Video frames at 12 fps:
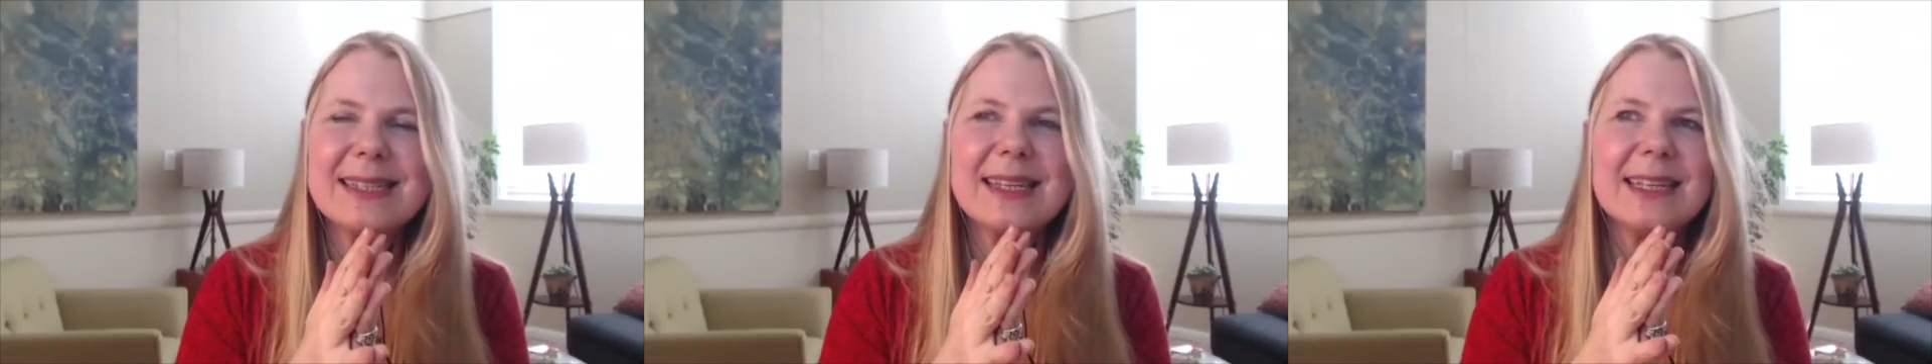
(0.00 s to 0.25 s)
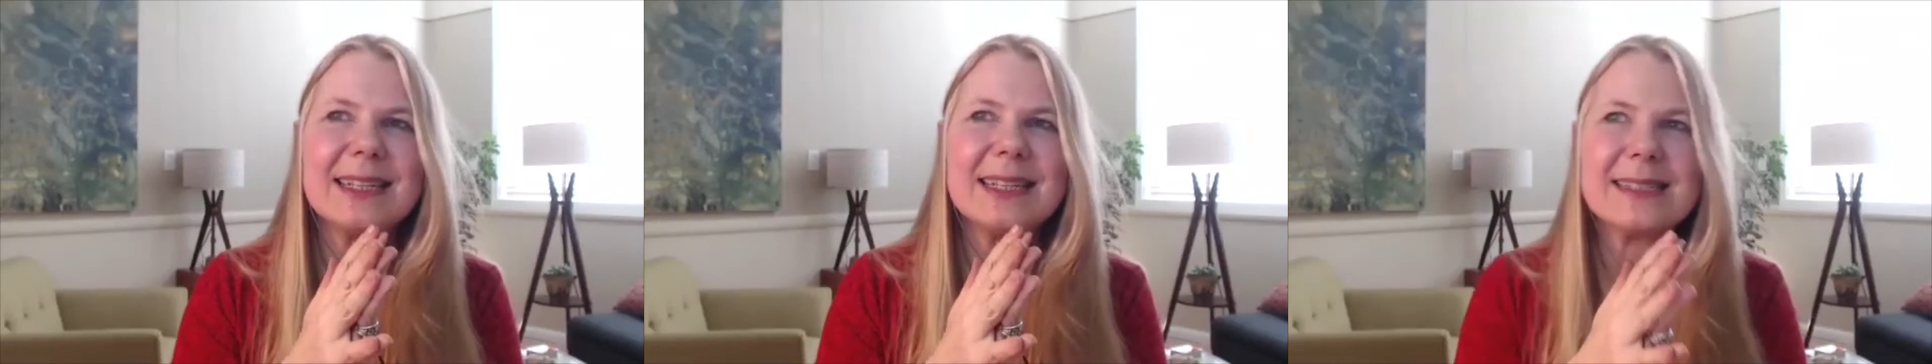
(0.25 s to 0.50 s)

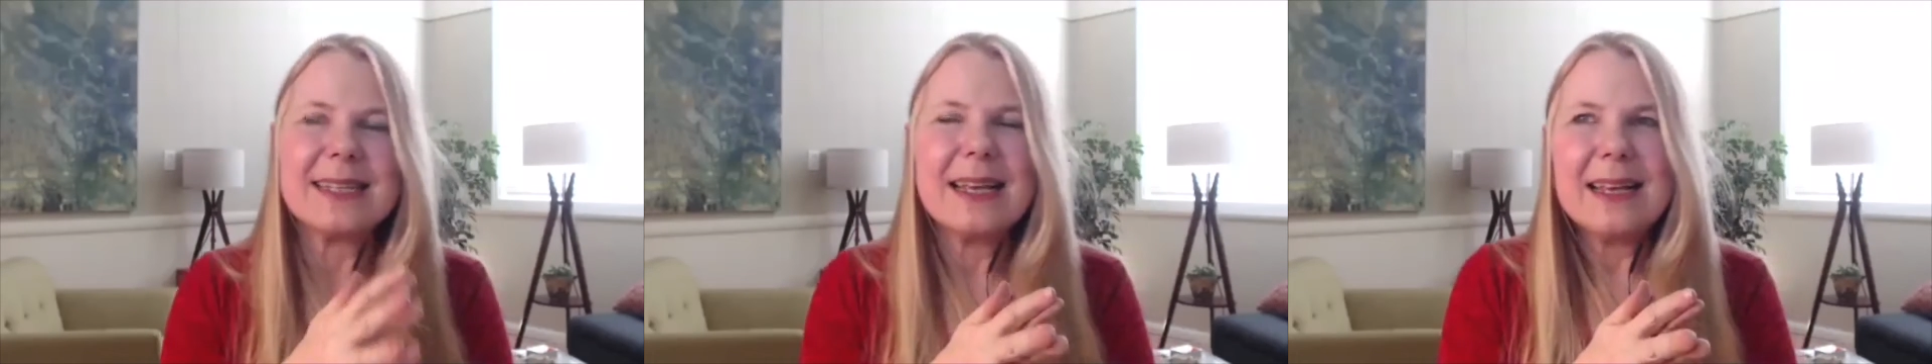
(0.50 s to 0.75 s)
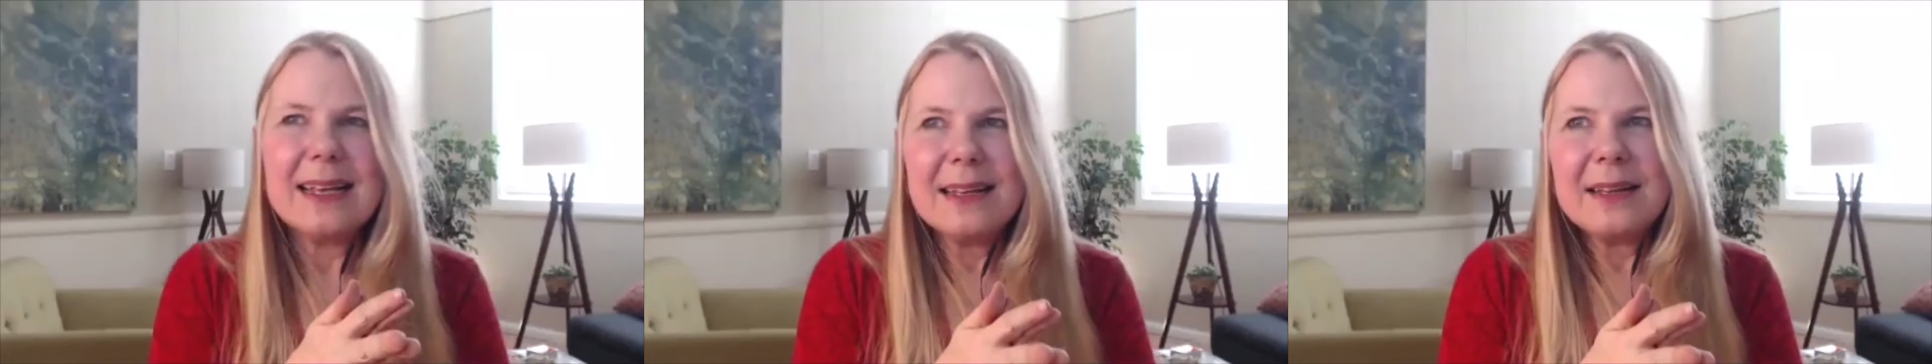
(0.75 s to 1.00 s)
things
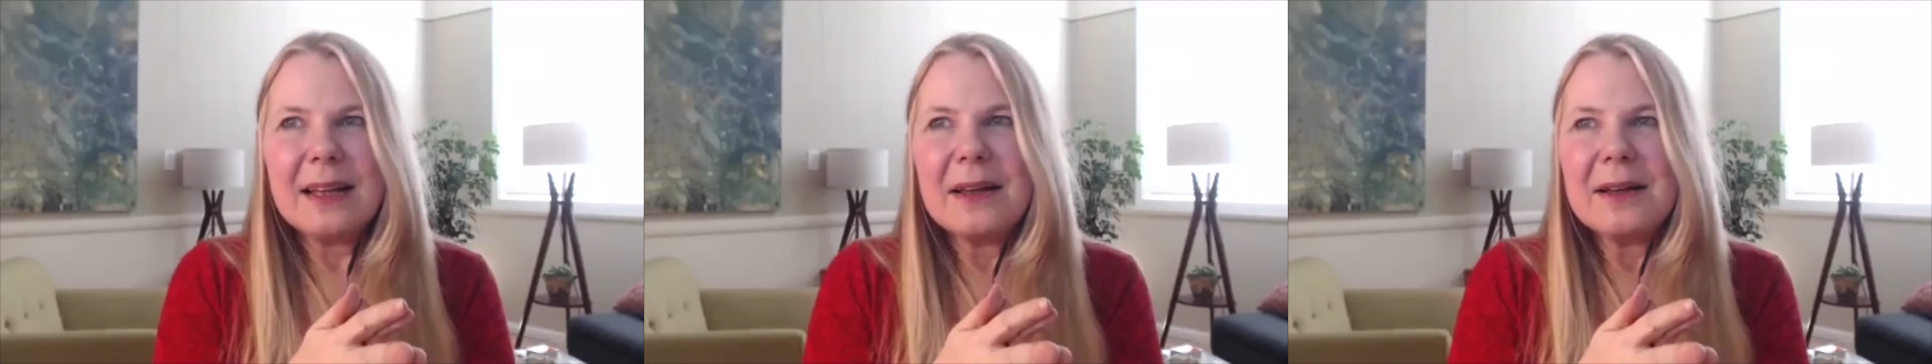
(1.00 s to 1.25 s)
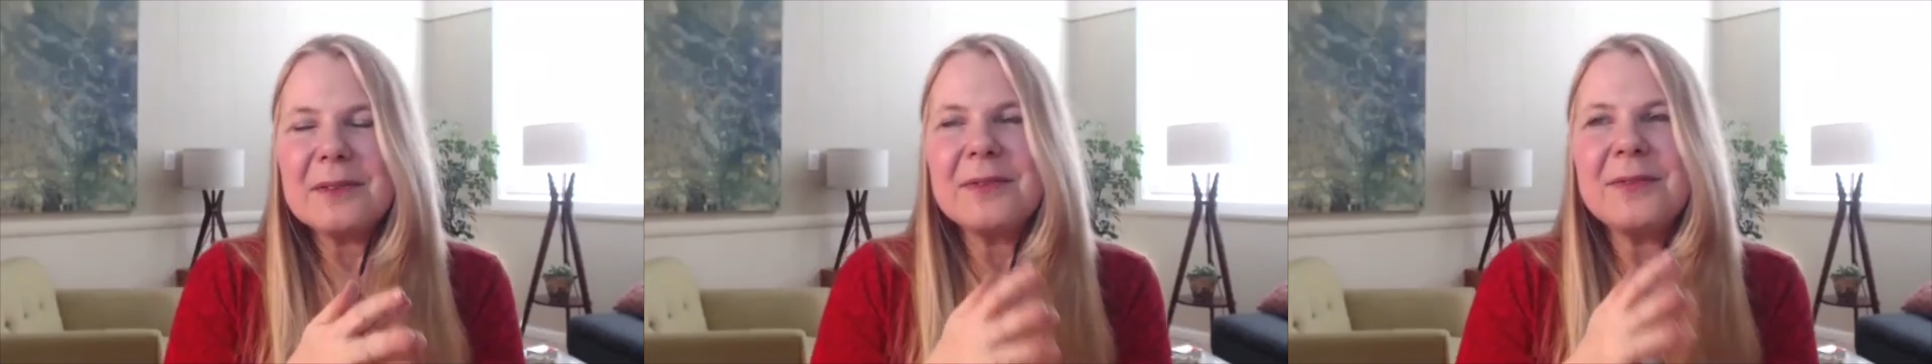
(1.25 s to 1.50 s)

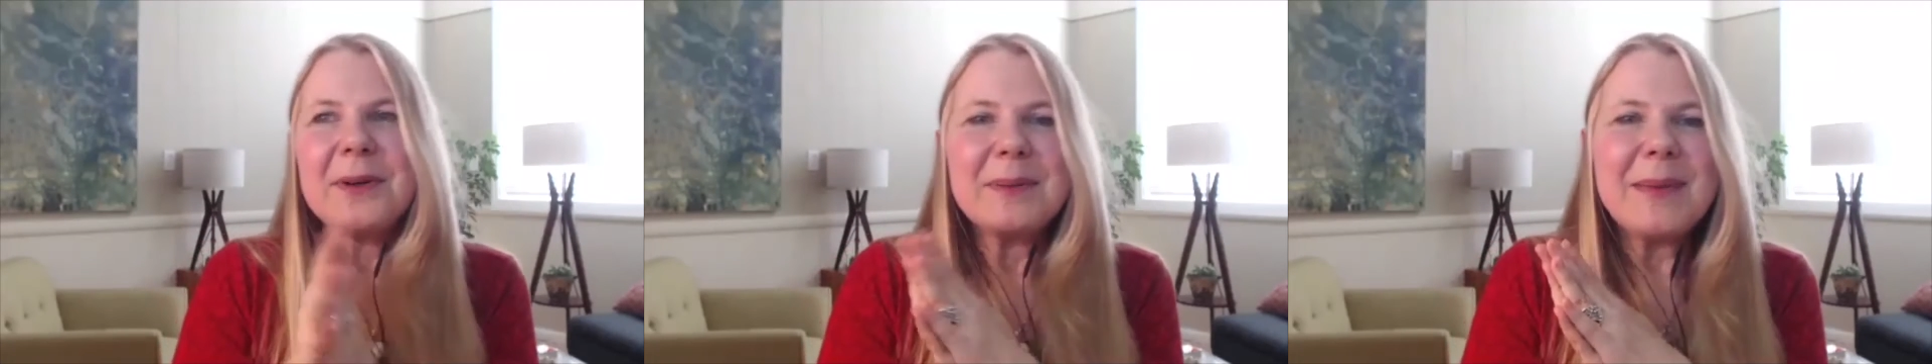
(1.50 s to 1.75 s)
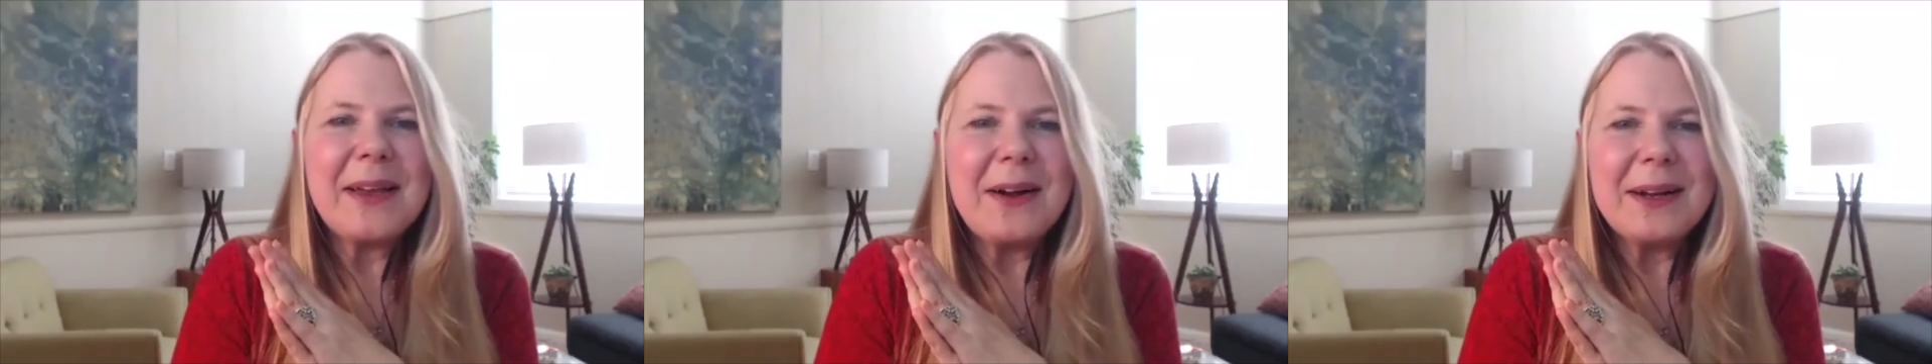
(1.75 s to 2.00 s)
for
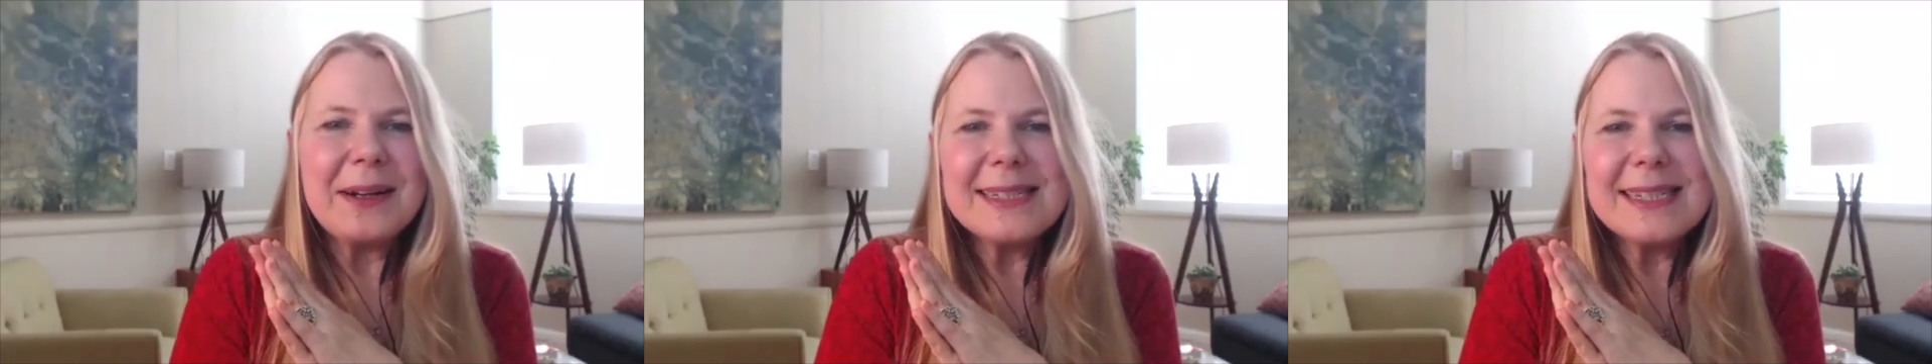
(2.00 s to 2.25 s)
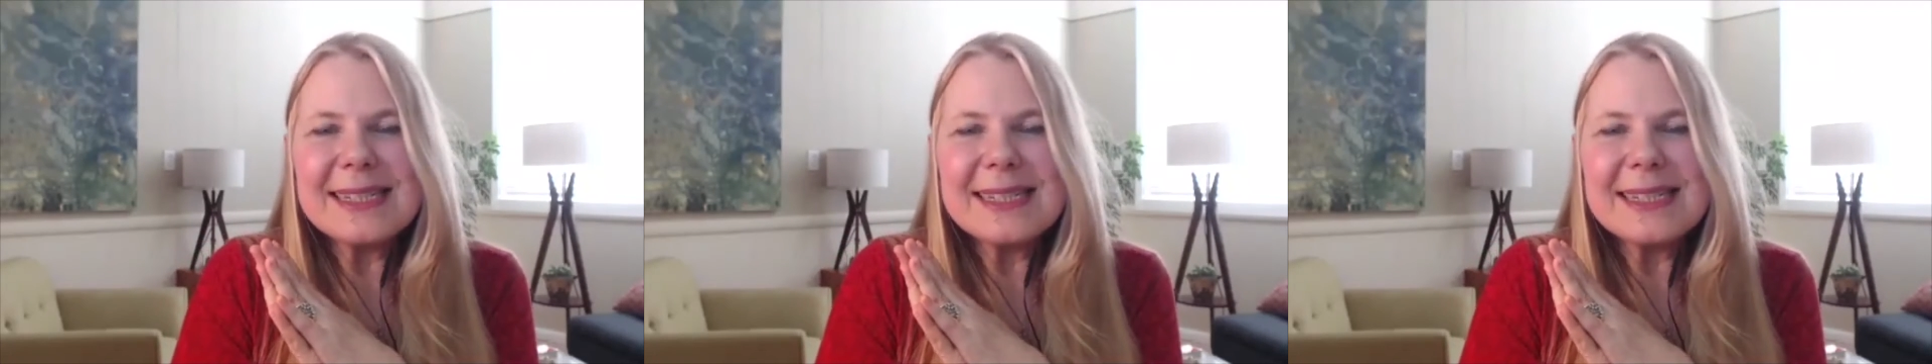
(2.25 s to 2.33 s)
my heart.